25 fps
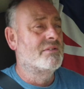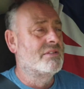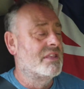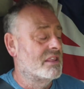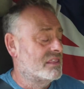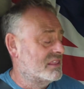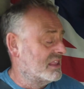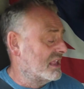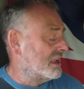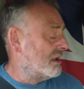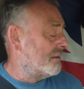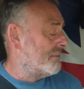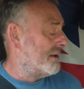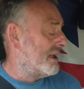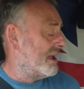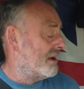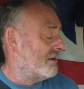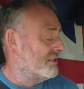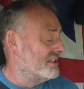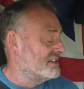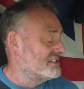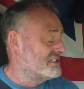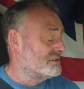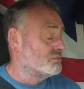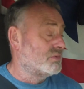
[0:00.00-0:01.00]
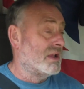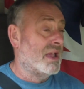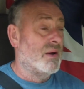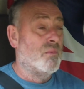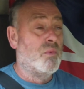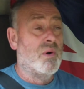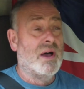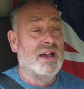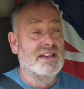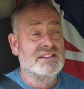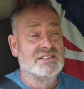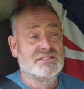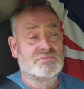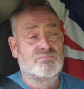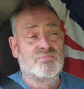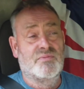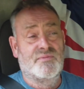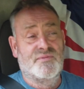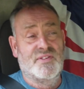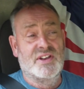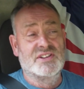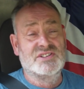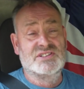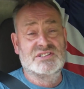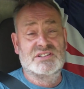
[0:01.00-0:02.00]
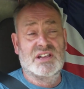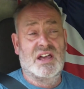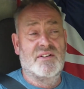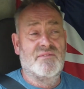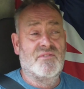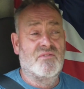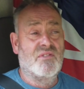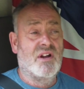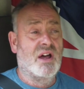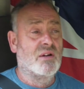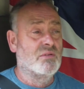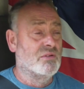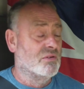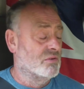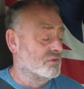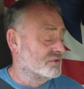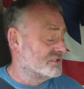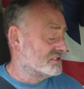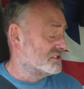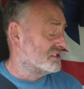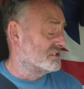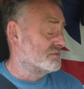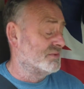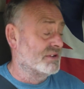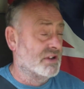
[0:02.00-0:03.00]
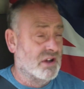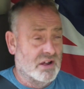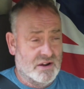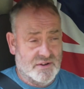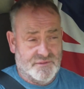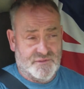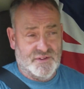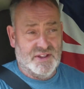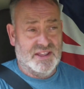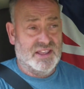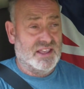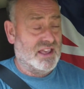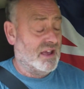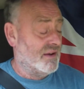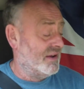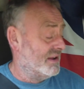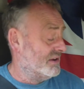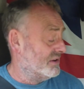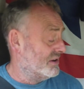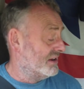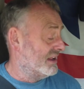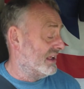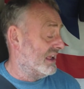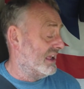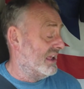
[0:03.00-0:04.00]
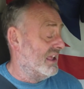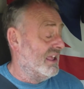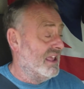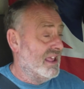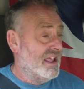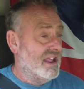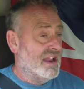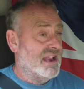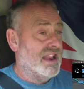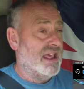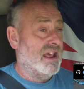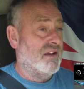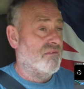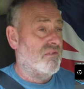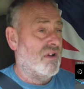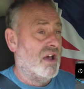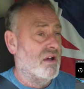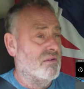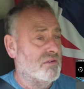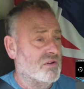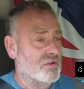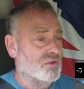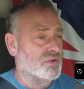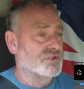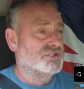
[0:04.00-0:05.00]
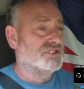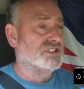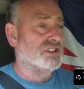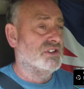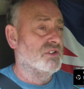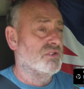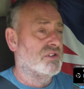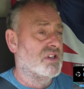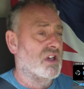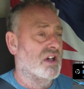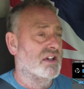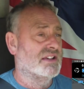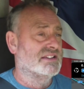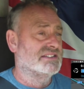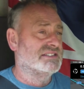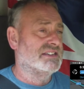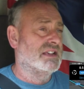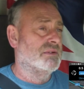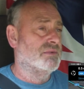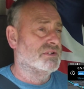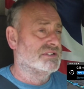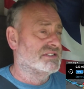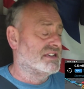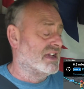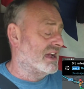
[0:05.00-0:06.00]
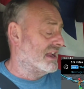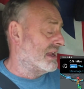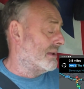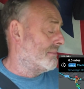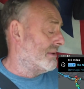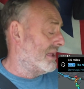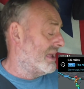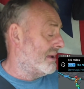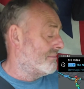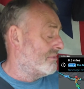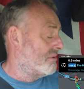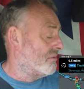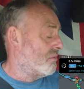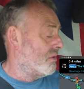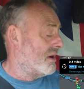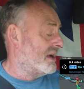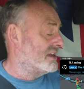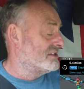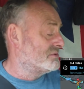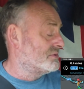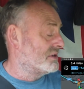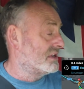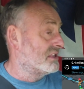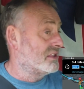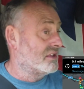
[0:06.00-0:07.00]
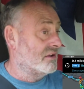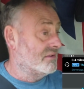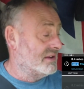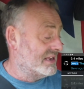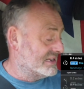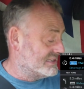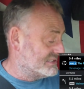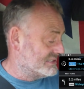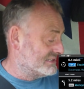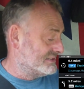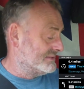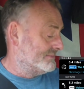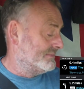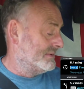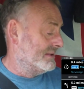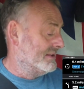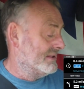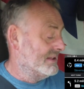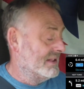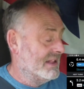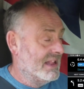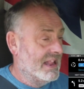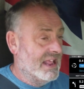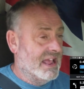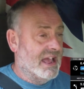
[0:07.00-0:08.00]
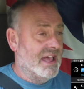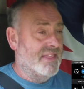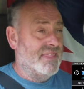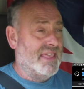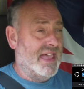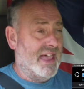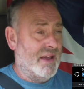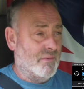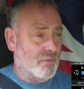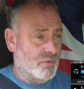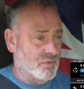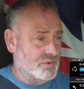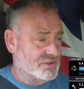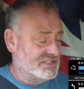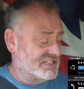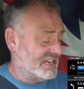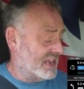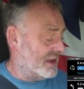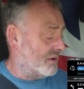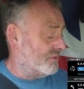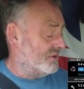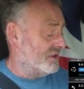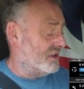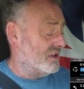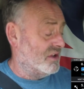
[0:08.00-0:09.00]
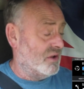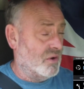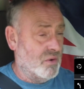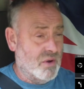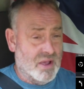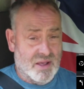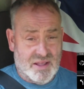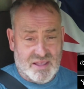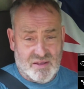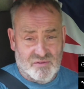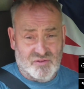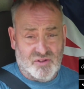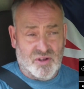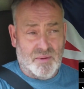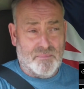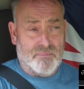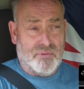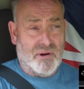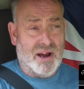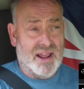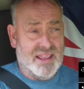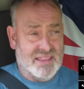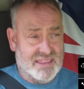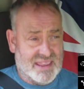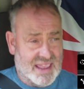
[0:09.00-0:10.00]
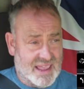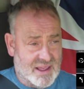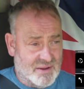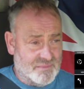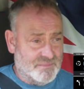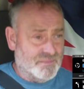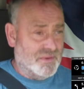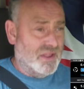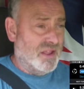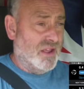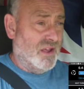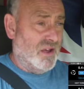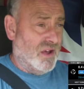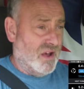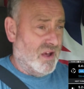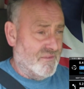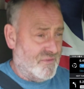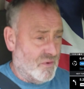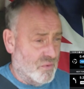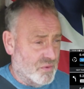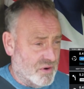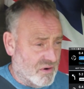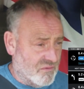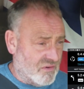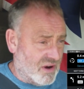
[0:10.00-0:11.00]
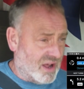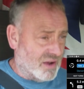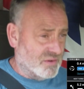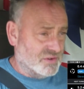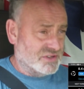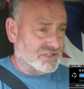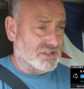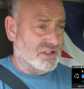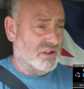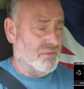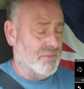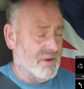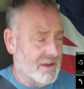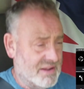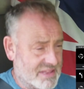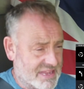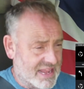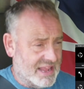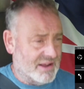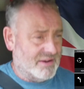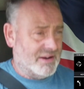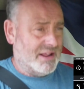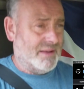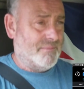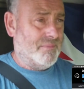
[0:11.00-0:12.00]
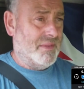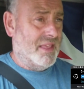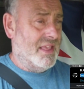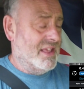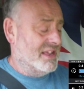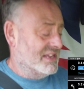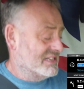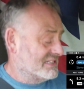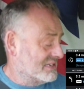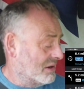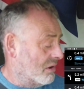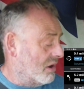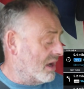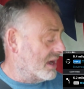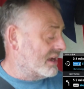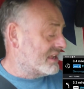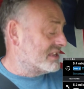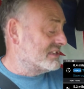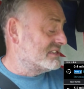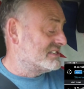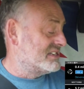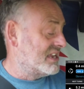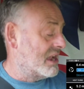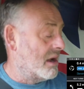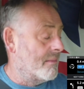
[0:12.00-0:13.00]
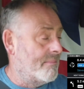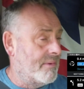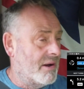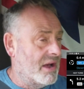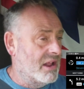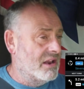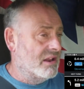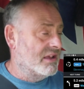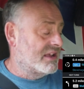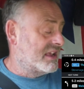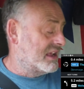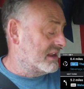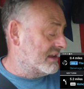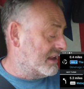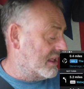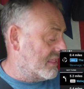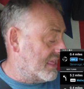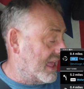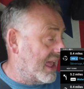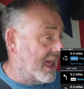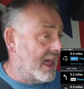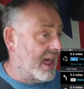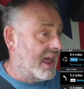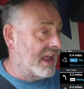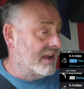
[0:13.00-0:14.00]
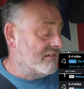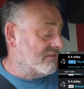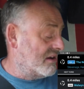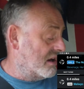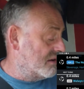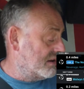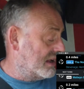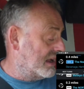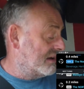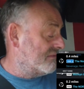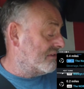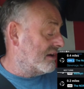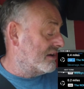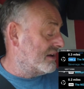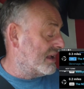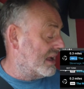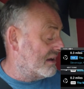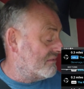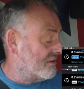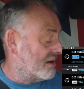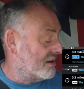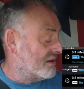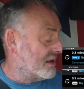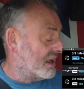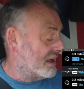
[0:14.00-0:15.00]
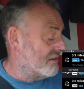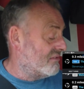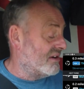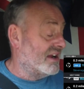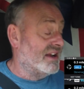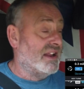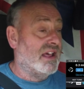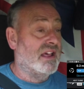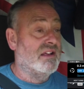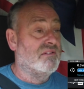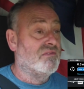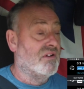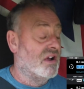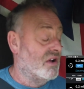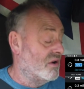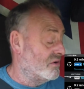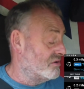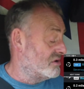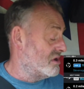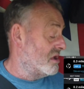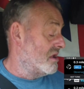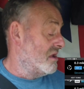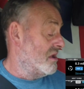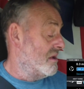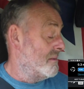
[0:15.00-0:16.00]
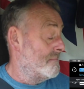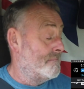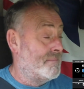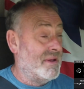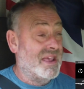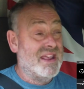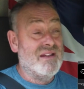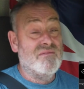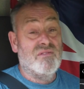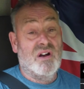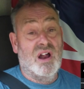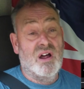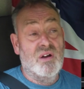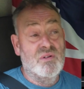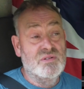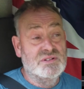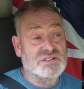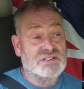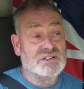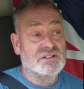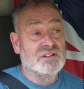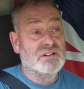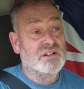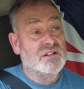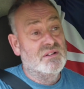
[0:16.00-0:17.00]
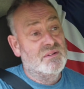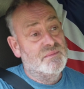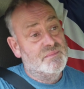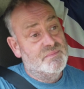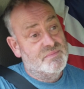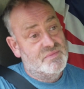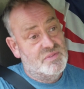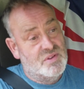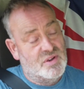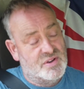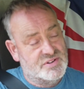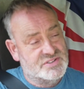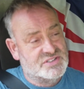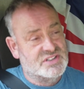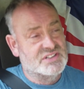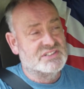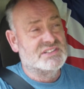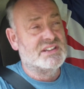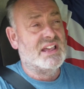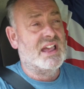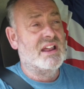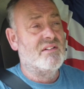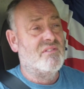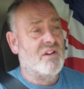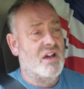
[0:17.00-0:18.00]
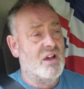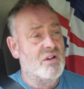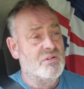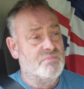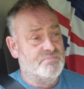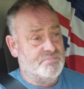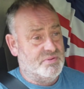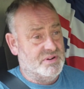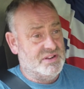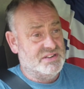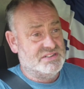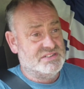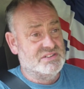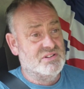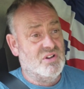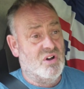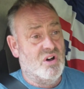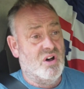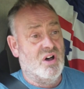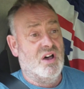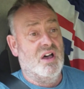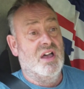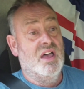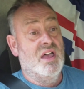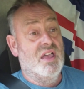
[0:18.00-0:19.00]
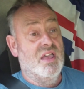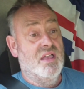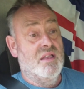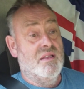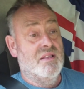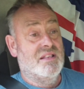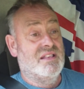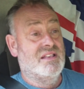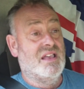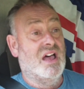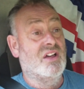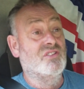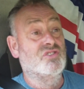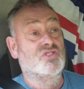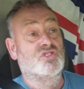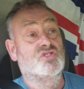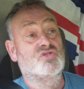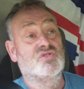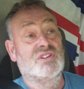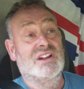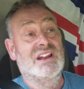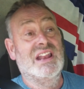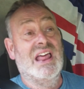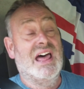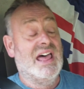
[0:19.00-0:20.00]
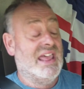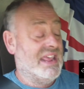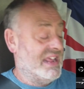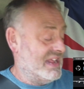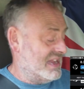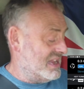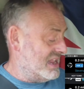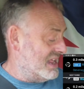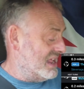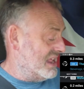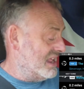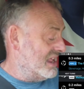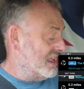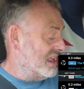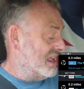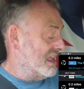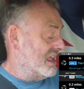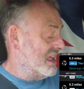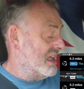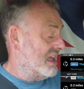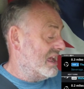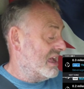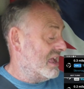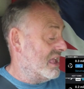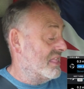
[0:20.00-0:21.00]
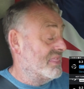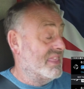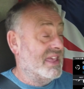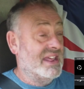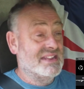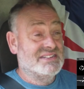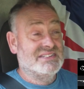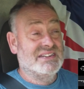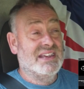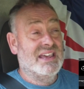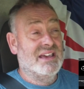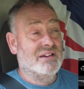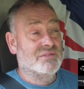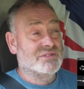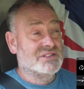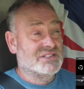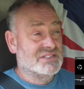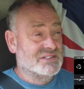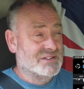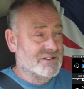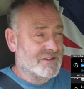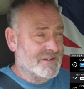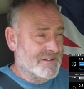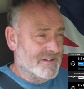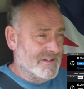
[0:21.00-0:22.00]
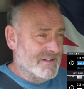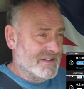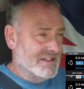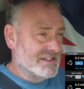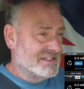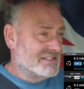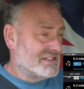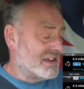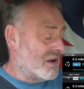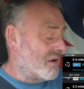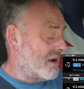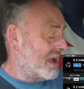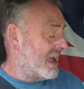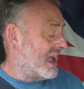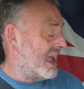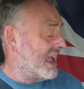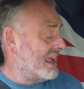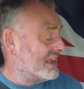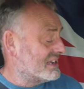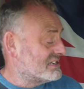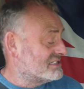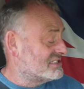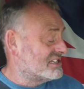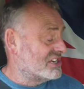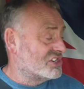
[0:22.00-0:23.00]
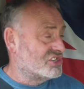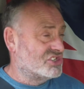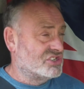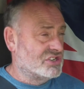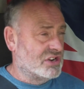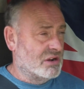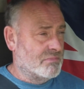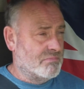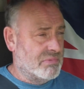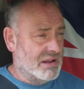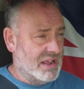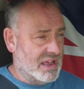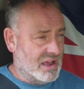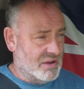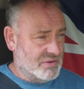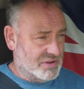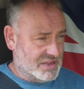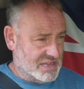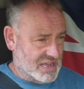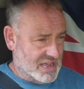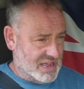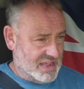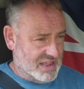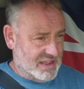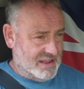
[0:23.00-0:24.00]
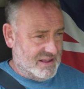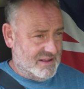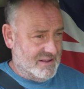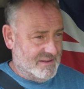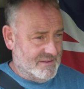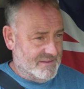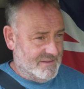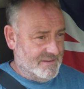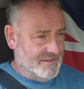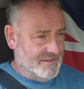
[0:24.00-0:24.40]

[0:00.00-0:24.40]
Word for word: So the thing about this is where Waze features over RoadLords because we got a thing going on here. Now RoadLords, you can't see what's going over here, but Waze we can do this, and that will tell you. It gives you a breakdown of all the roads on the way down it. So I can tell by looking at that A road, A road, A road, A road, A road, B road. Not as good as A road, but it's not country lane, and there's the house. So access should be okay.